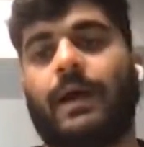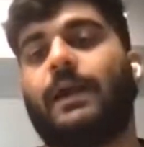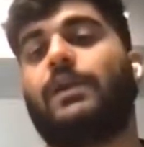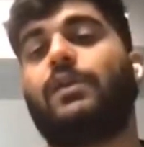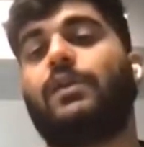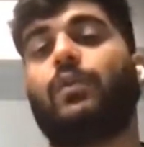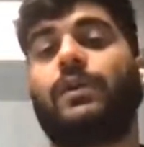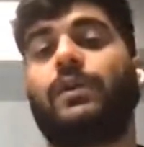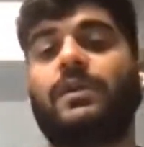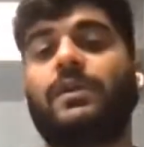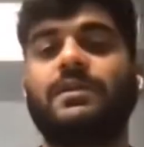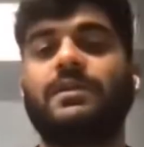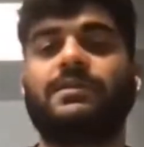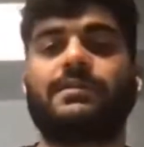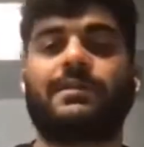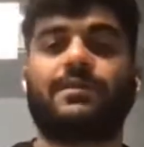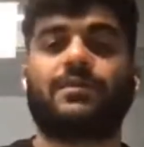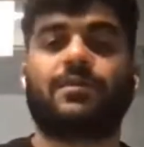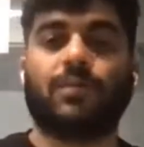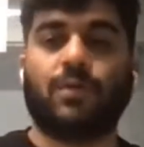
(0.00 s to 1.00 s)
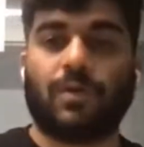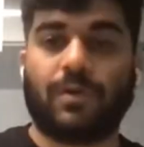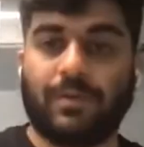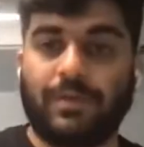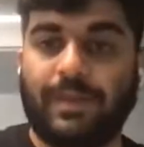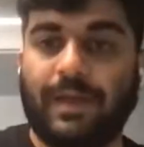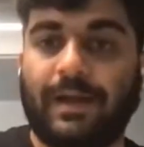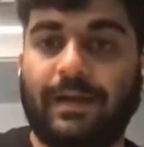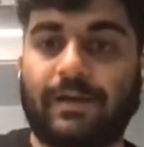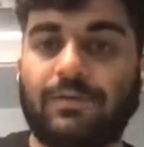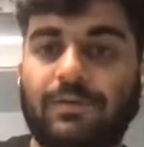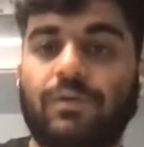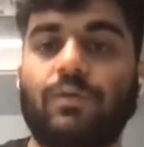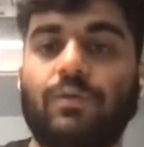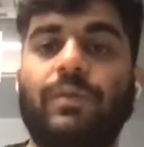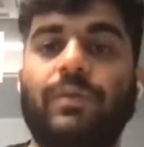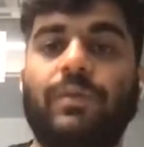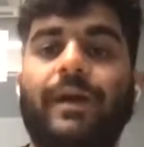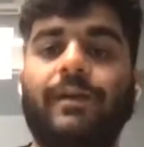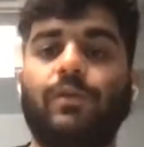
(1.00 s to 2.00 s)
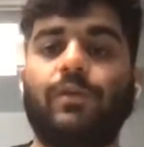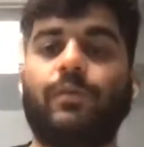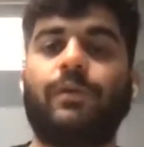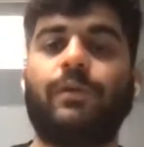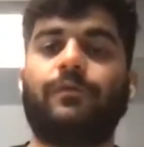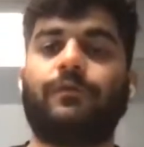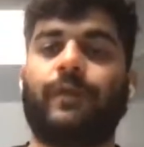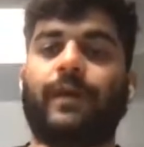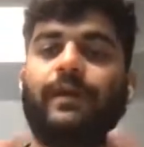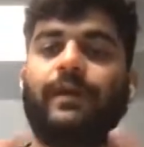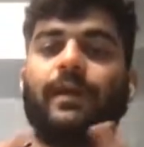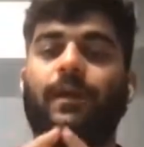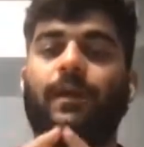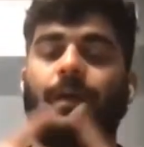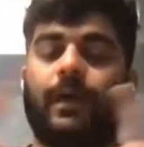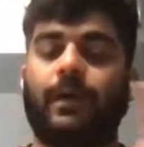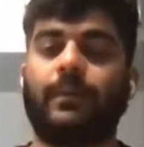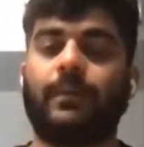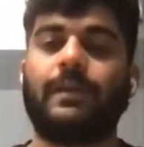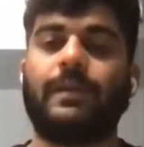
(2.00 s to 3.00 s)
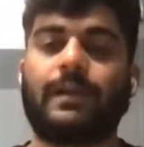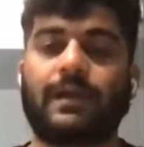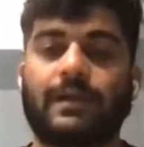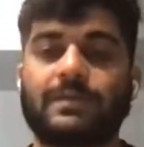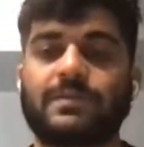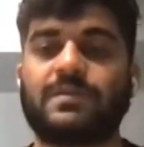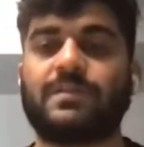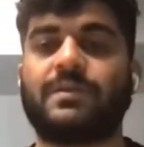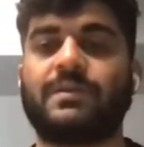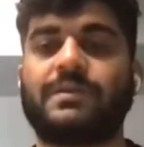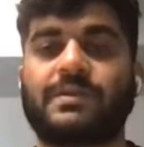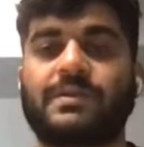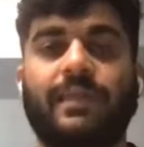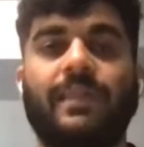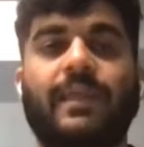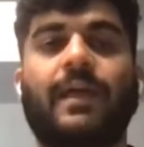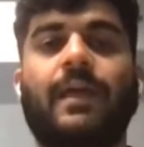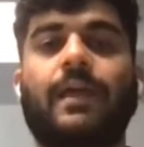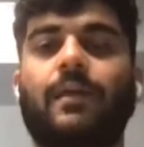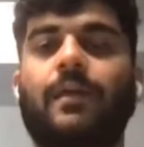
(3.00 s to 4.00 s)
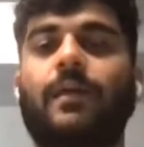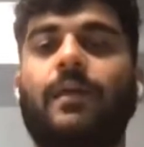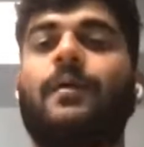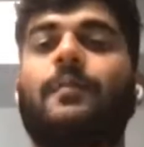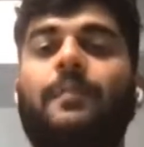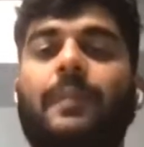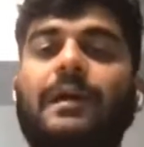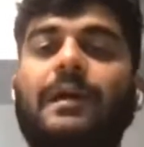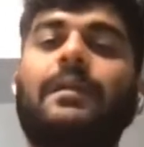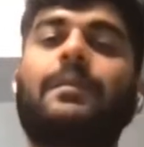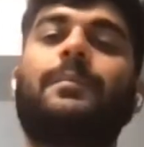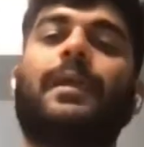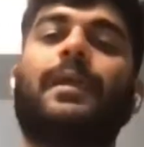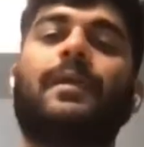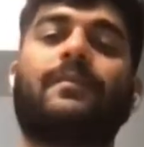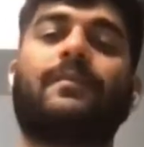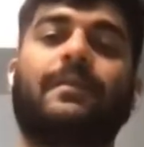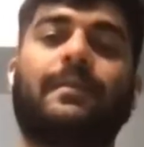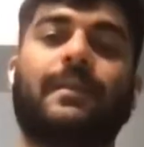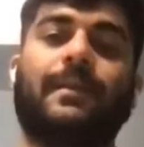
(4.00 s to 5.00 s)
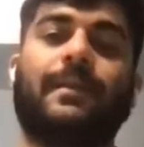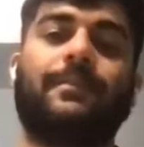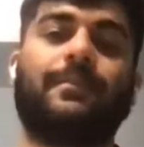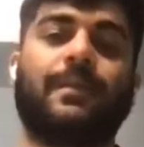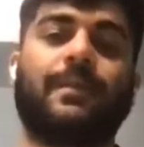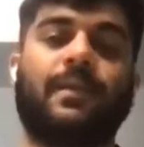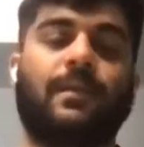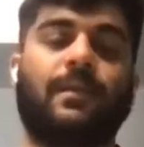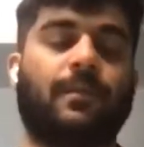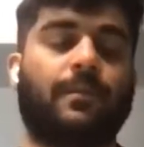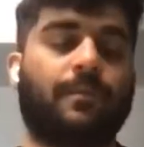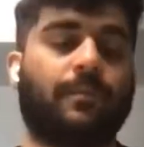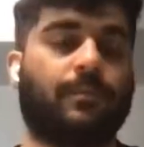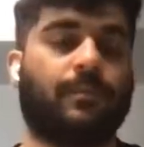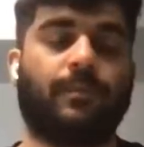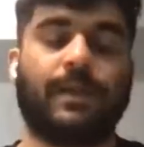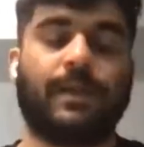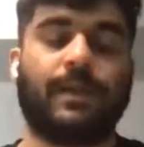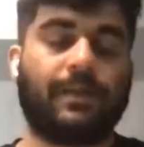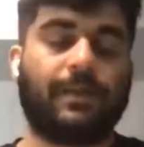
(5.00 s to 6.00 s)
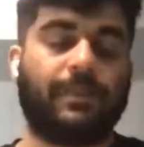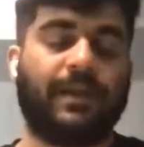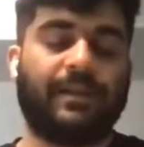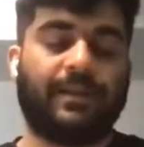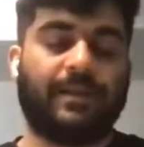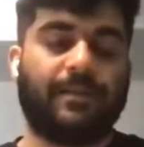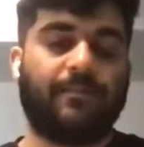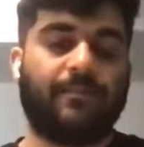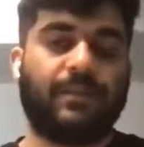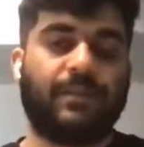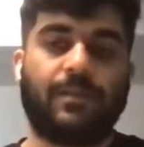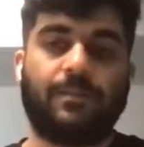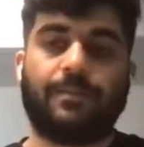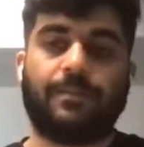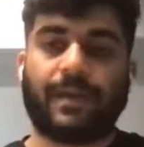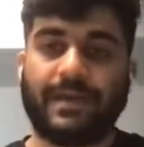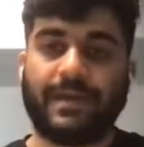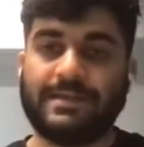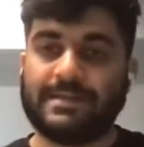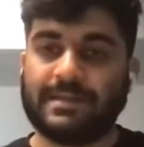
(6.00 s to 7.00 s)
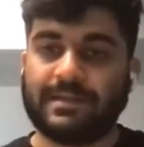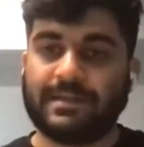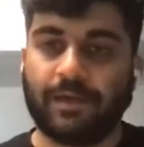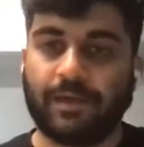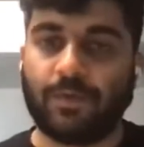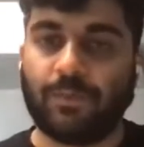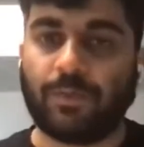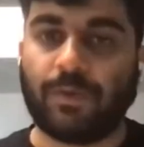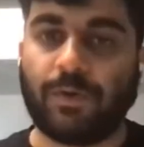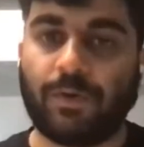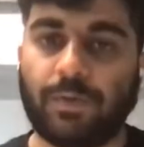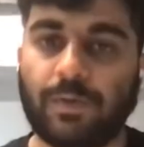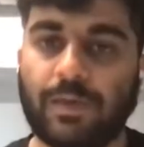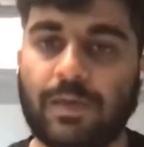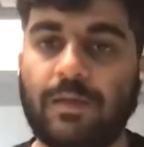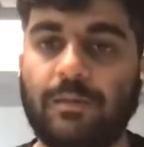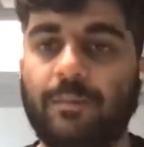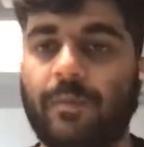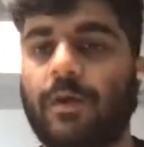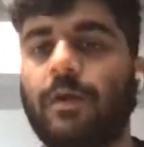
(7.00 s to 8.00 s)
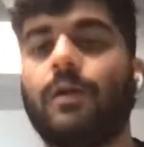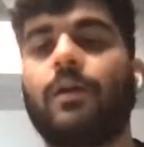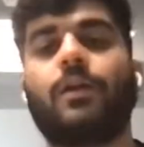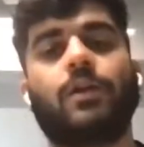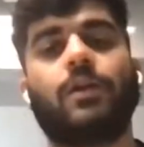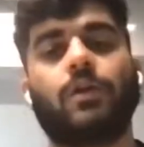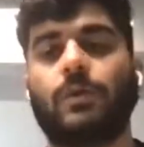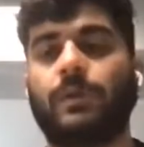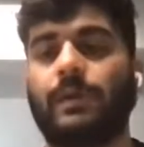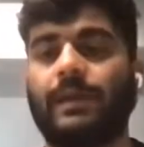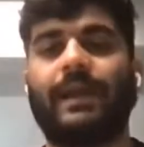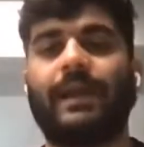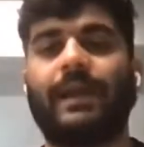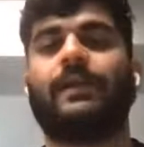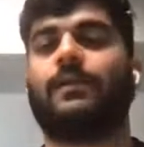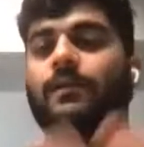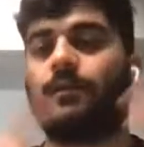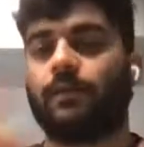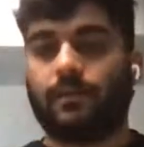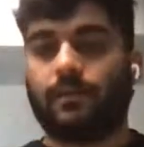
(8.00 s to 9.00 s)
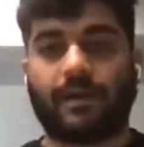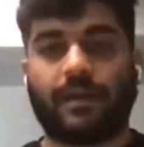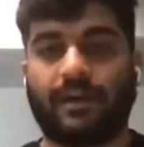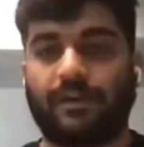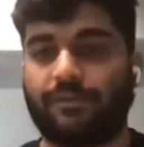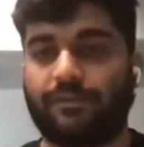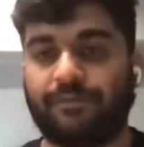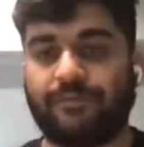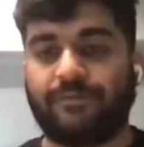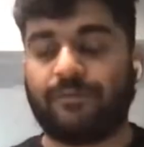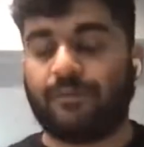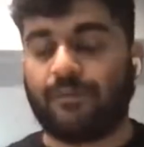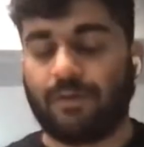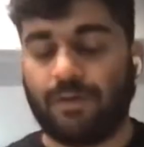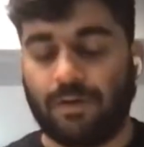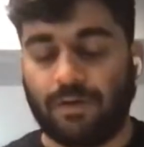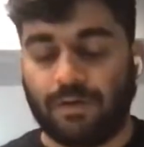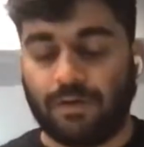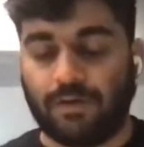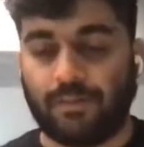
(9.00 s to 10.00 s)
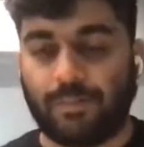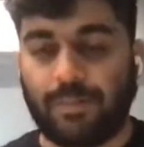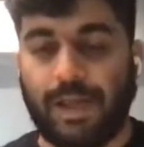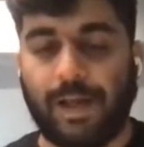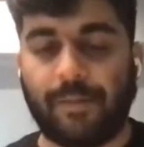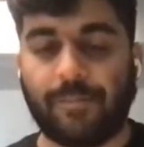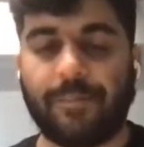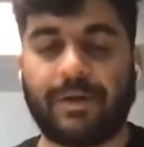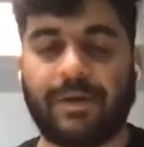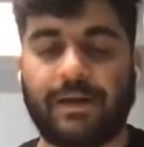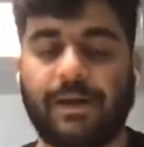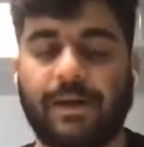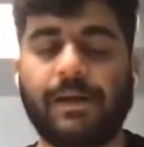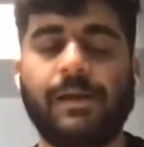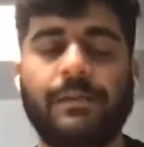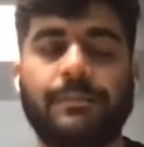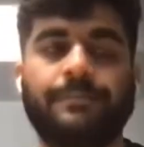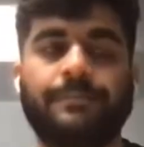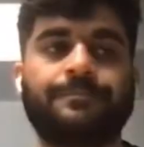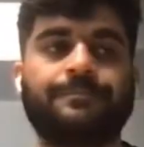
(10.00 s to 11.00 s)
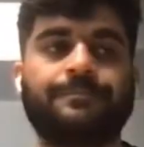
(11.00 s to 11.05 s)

And you would research more on that. Through that, you would find out how many customers are there, multiply them with the pricing that you want to keep, you will get a rough tag, right?